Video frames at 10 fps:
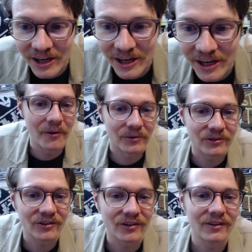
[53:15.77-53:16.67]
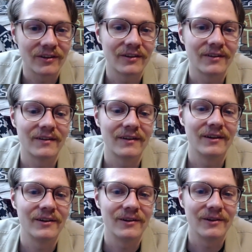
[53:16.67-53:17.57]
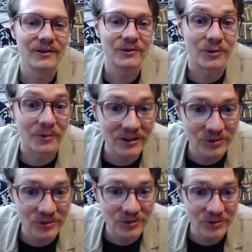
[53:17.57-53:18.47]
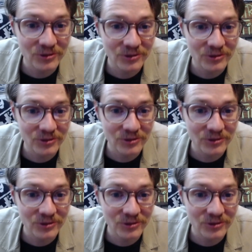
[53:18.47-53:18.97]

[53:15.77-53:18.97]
folks, terrestrials,